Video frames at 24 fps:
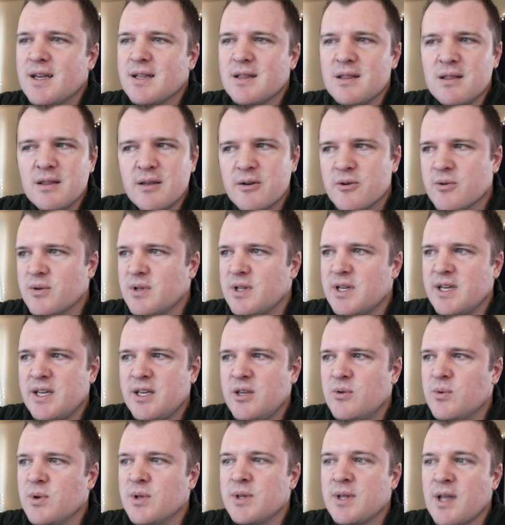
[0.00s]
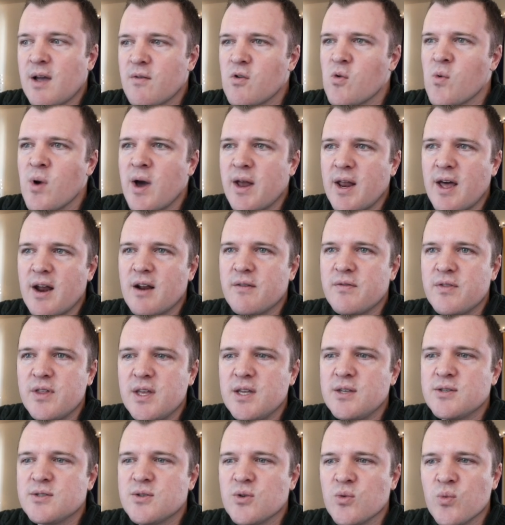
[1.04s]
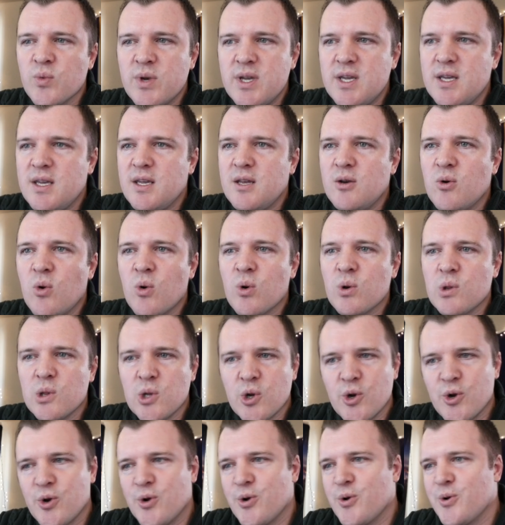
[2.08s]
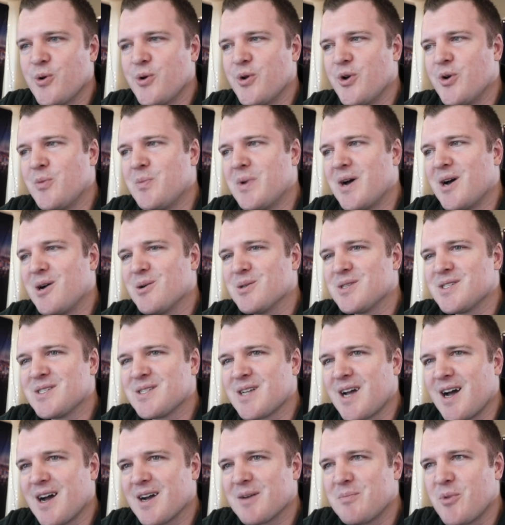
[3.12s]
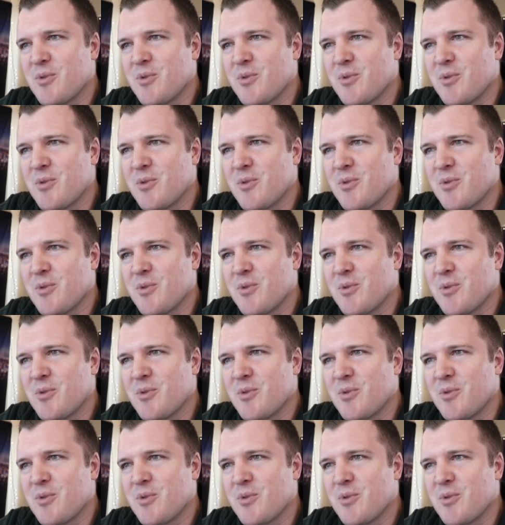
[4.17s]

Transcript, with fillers: Literally, you will never run out of things to read or learn about stock